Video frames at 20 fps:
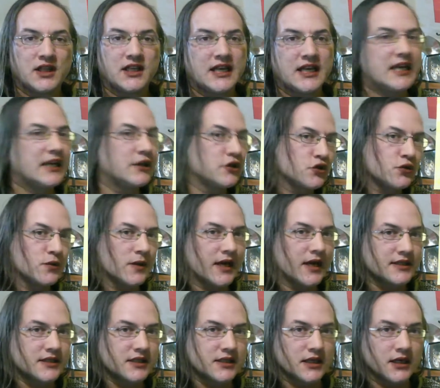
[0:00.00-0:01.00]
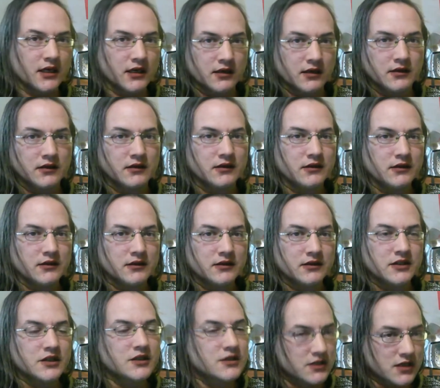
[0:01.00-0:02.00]
interesting
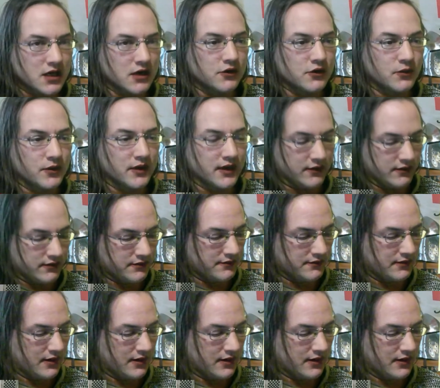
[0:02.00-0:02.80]
to start with.